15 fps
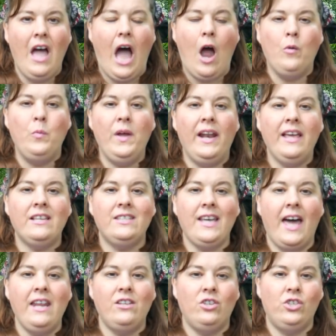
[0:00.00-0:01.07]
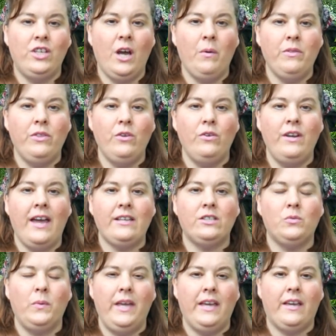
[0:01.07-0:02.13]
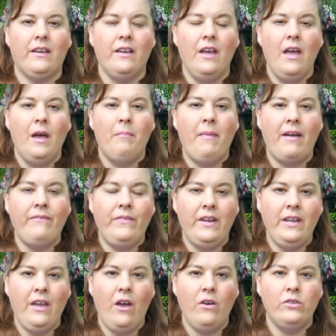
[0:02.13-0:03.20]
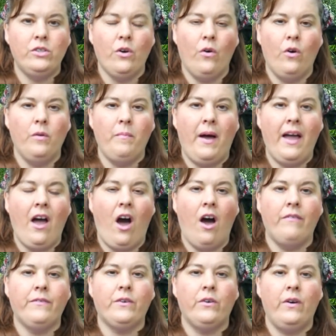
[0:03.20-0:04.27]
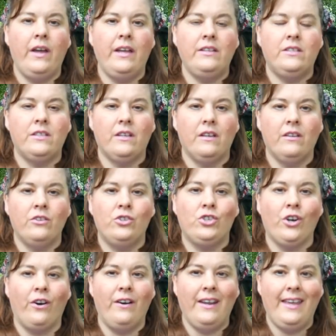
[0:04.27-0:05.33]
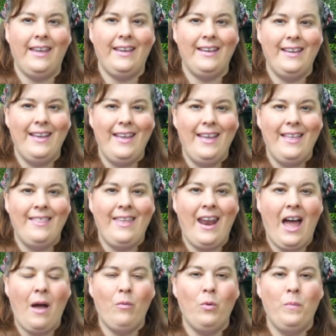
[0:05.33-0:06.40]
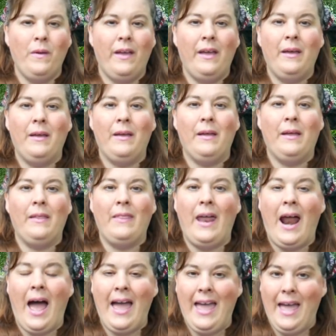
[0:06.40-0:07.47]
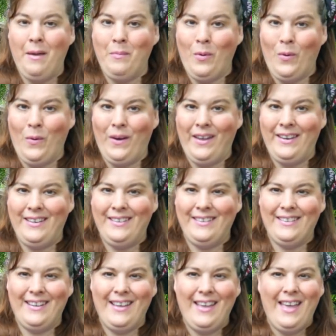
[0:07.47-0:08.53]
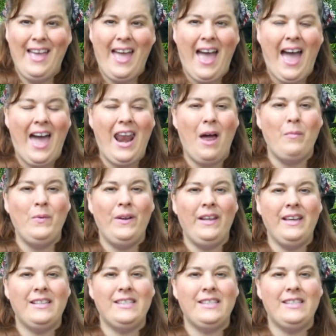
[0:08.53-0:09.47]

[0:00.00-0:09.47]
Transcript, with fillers: I'm really excited to share with you next week my videos on my off-grid journey that I will that I am on and I'm really